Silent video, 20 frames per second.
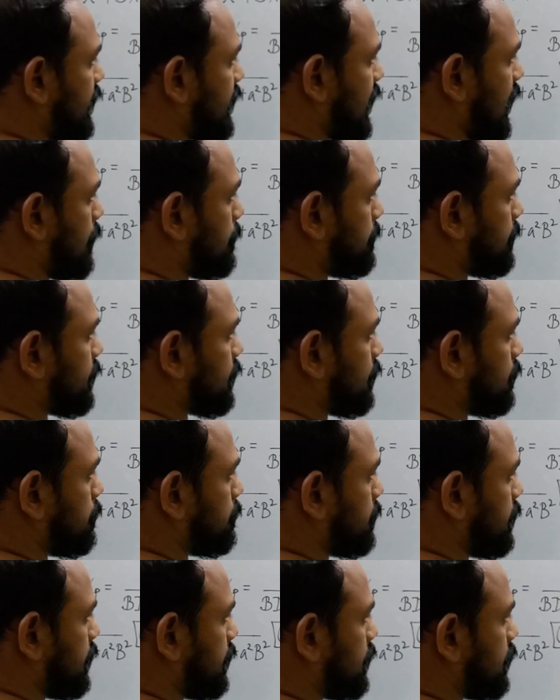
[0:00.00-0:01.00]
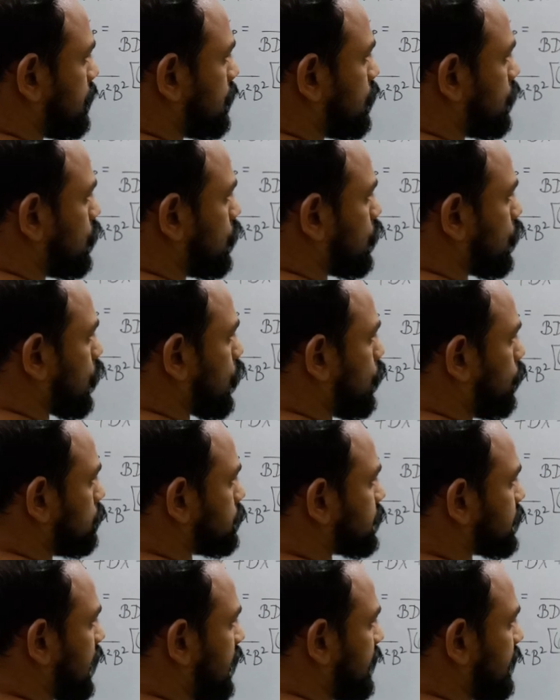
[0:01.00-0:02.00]
capital B
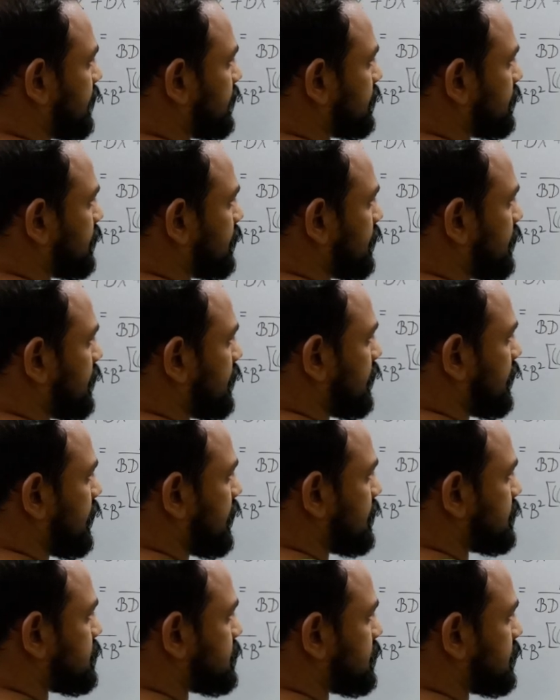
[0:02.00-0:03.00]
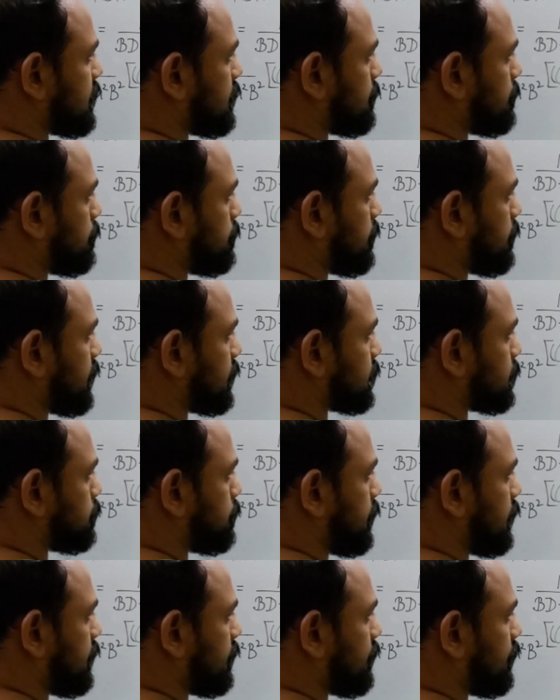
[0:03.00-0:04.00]
cosine AT plus
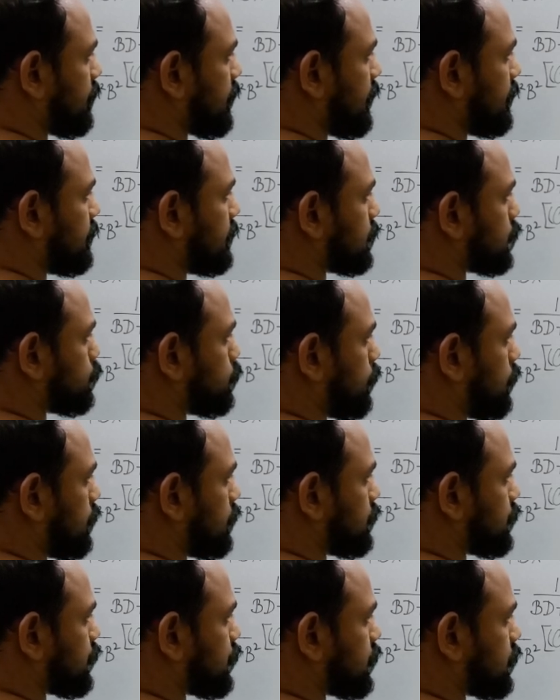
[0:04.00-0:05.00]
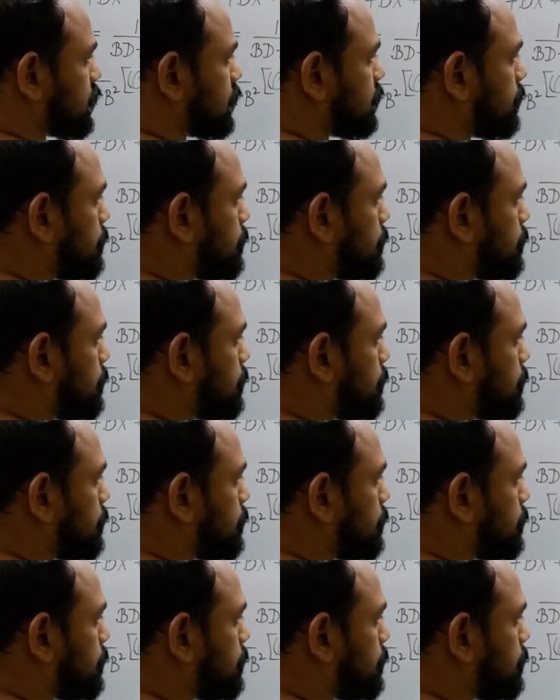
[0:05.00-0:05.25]
B. Okay, this was the